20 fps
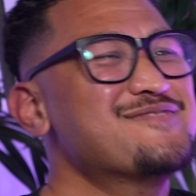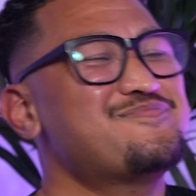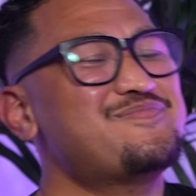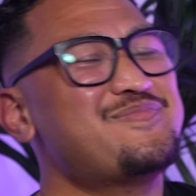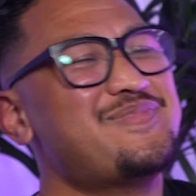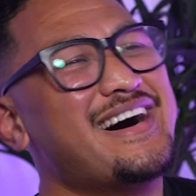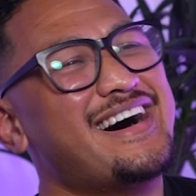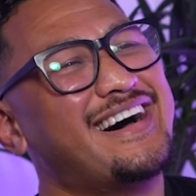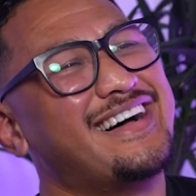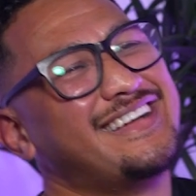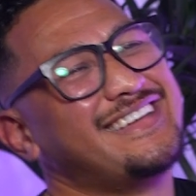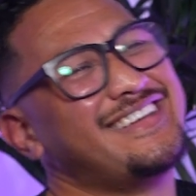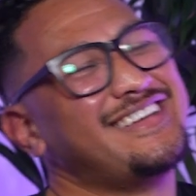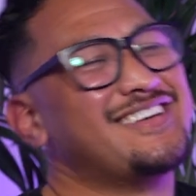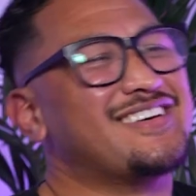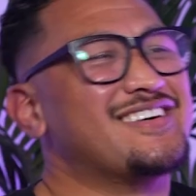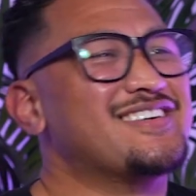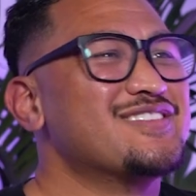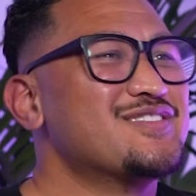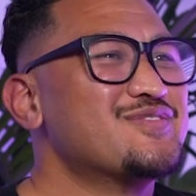But you
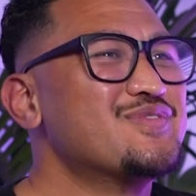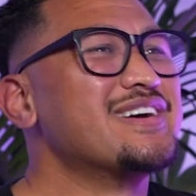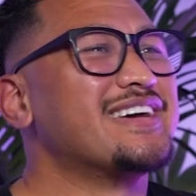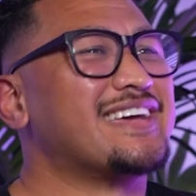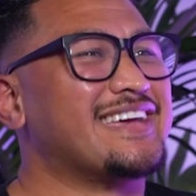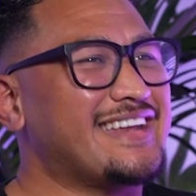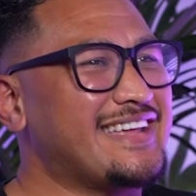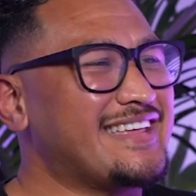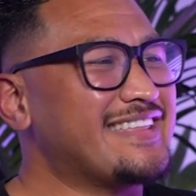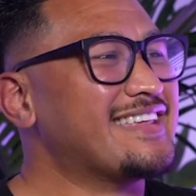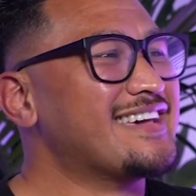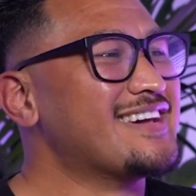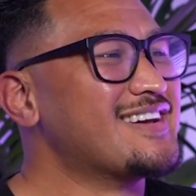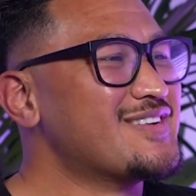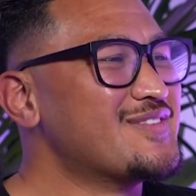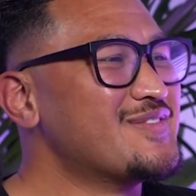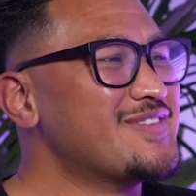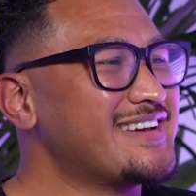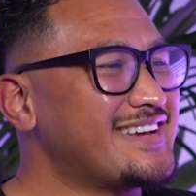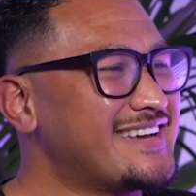know, we're getting there.
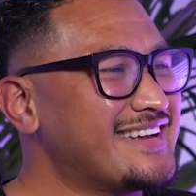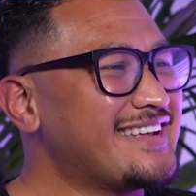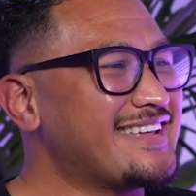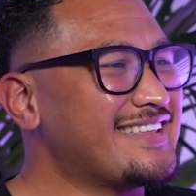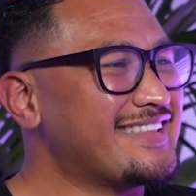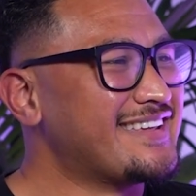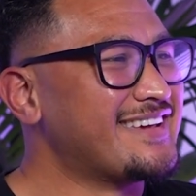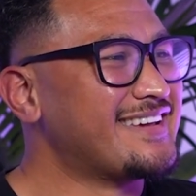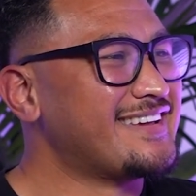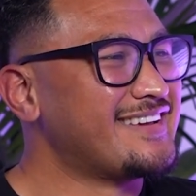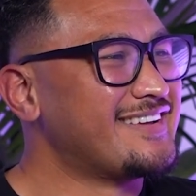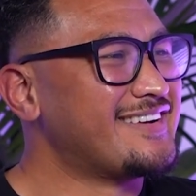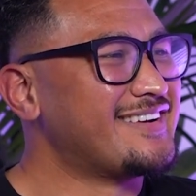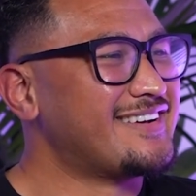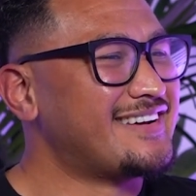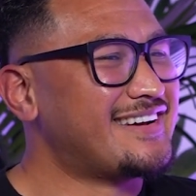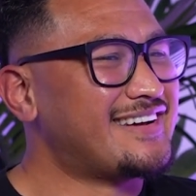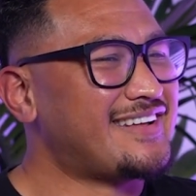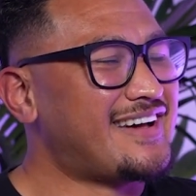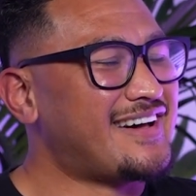We're getting there. You
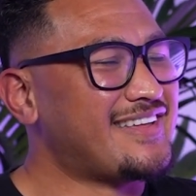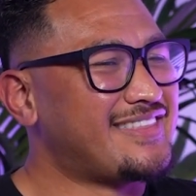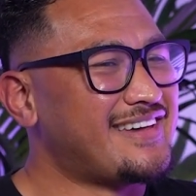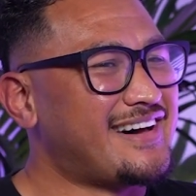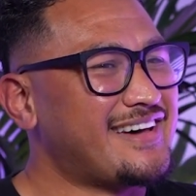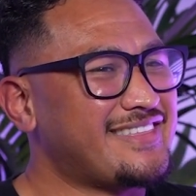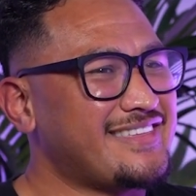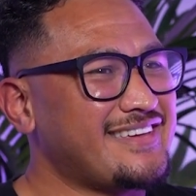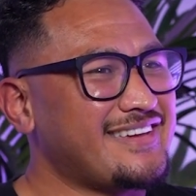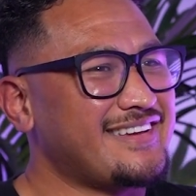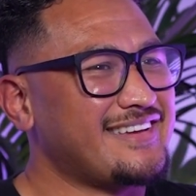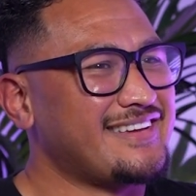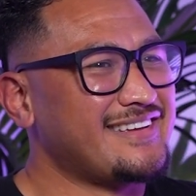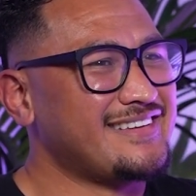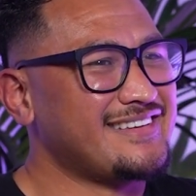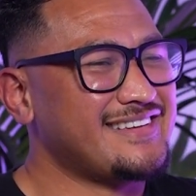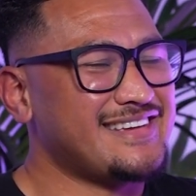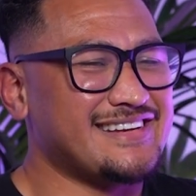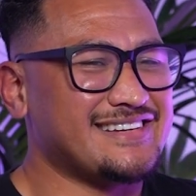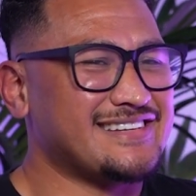know, I think,
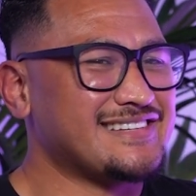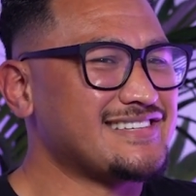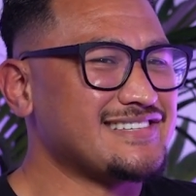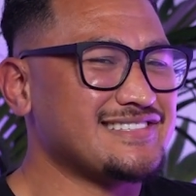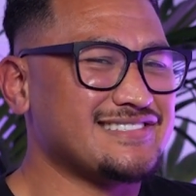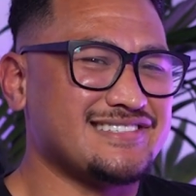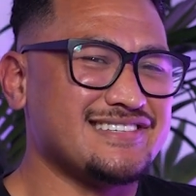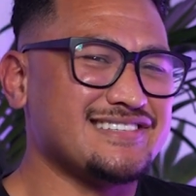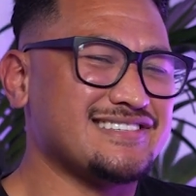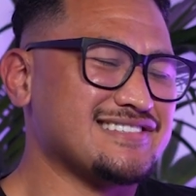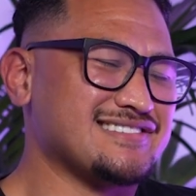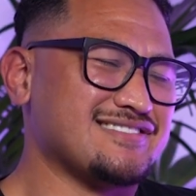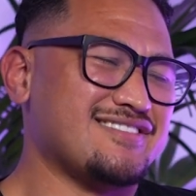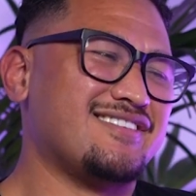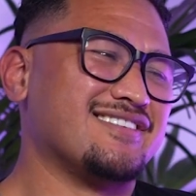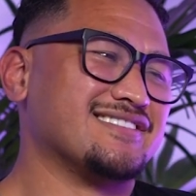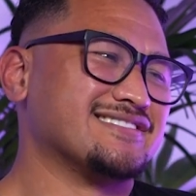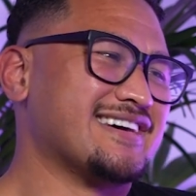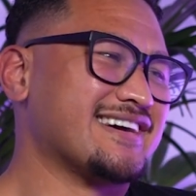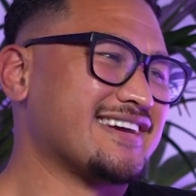yeah, just as
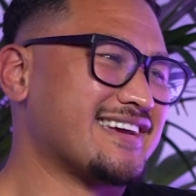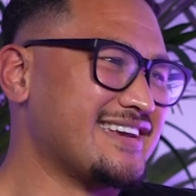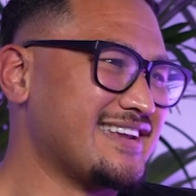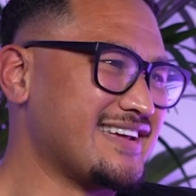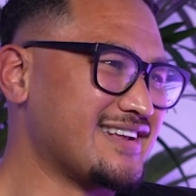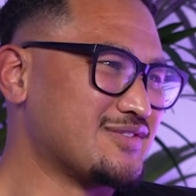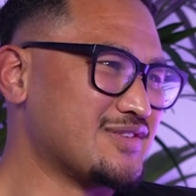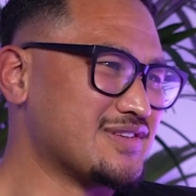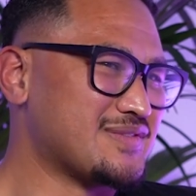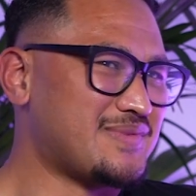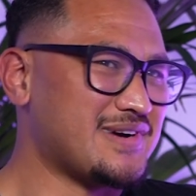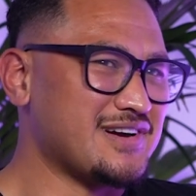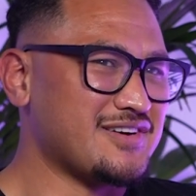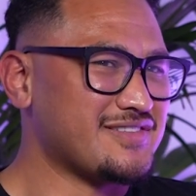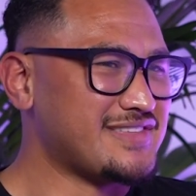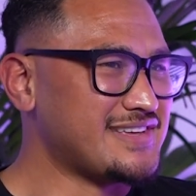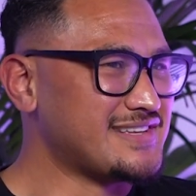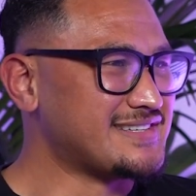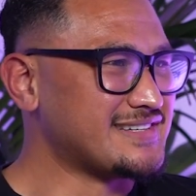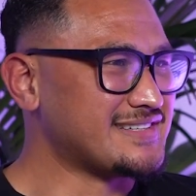long as I connect with my
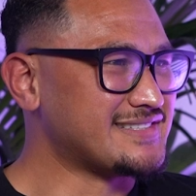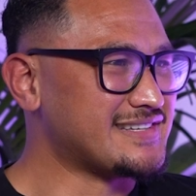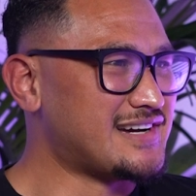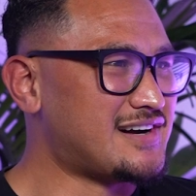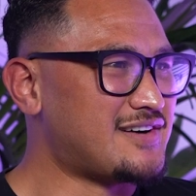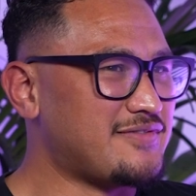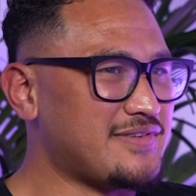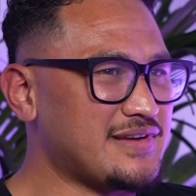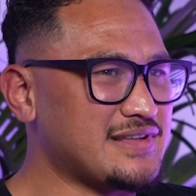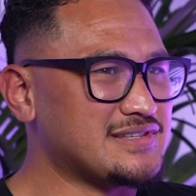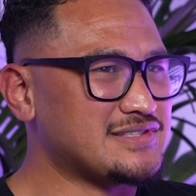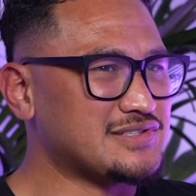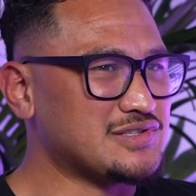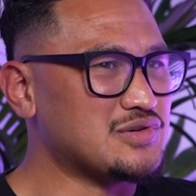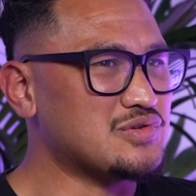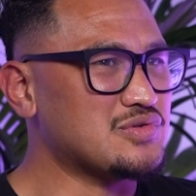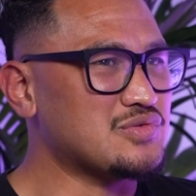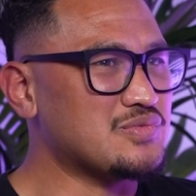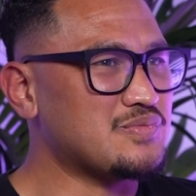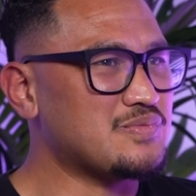authentic self and
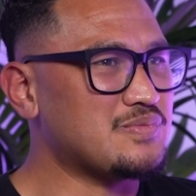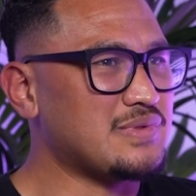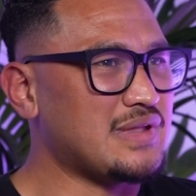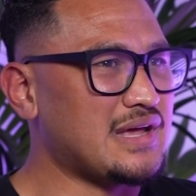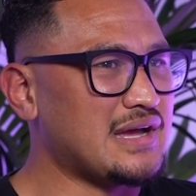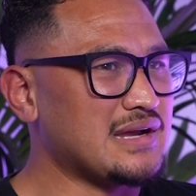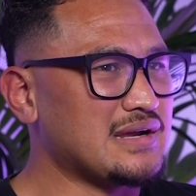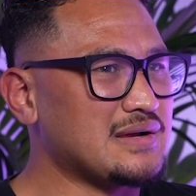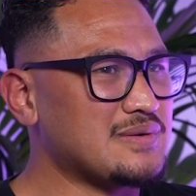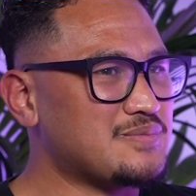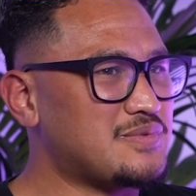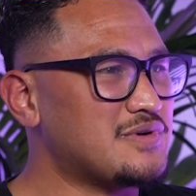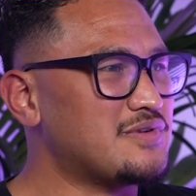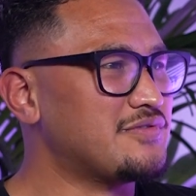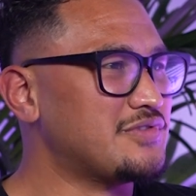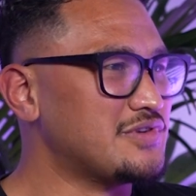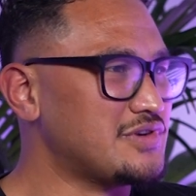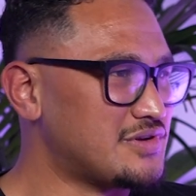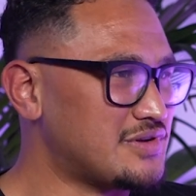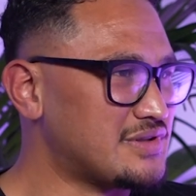still like put
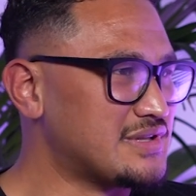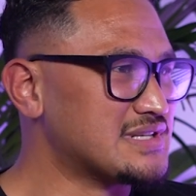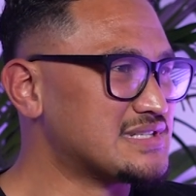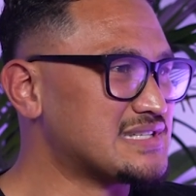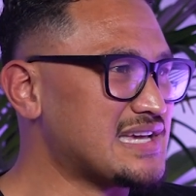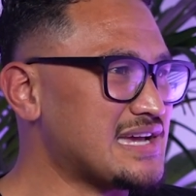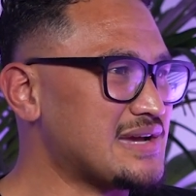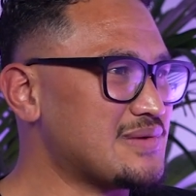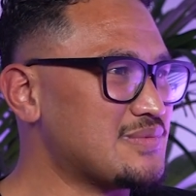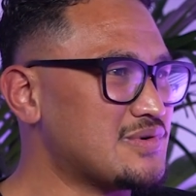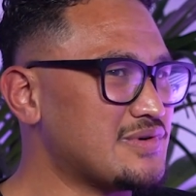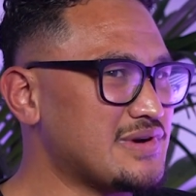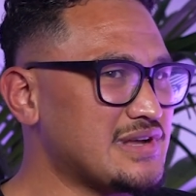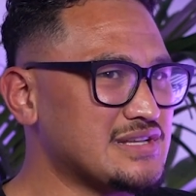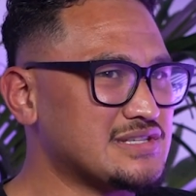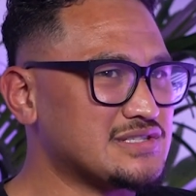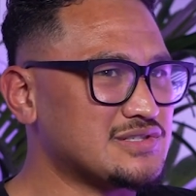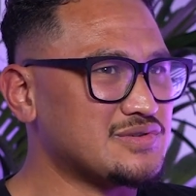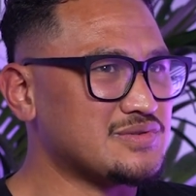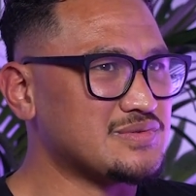food on the table and
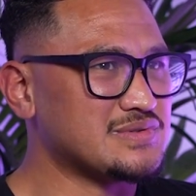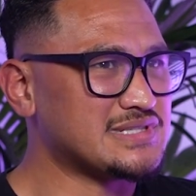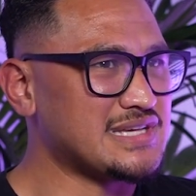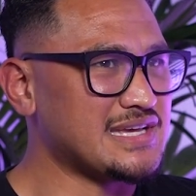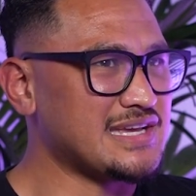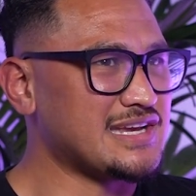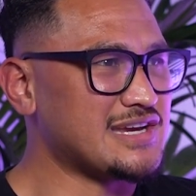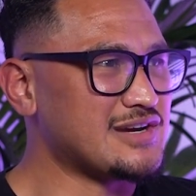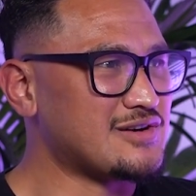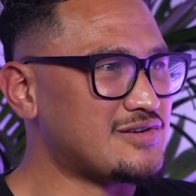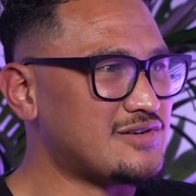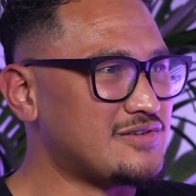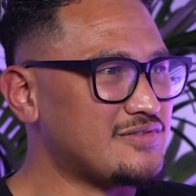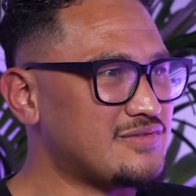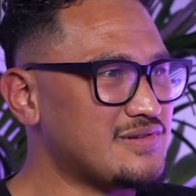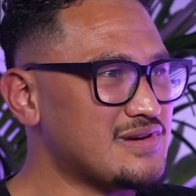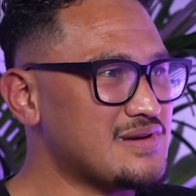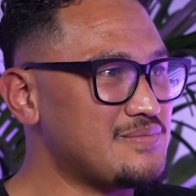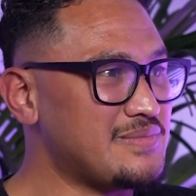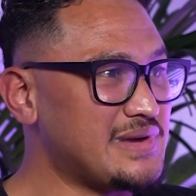still take care
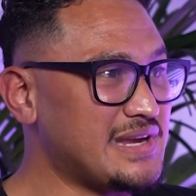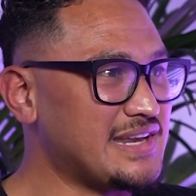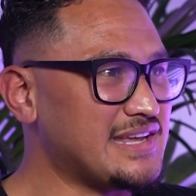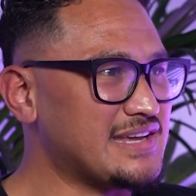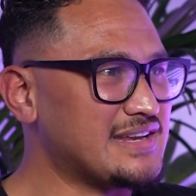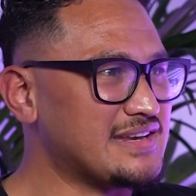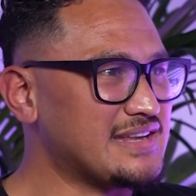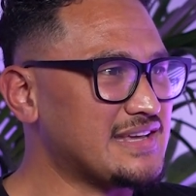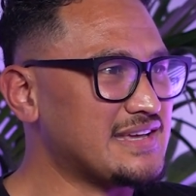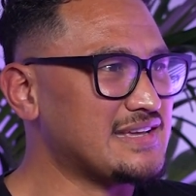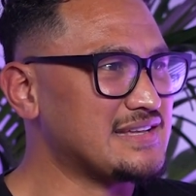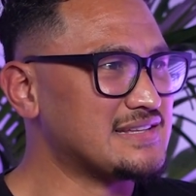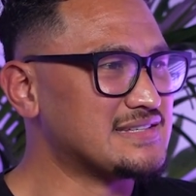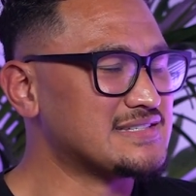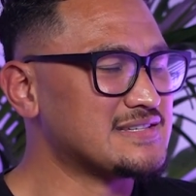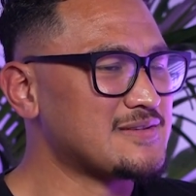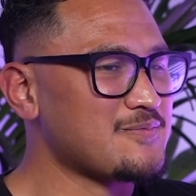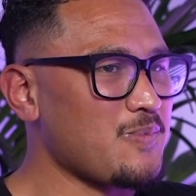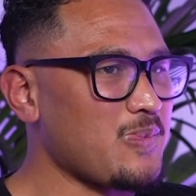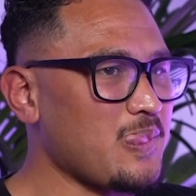of immediate needs,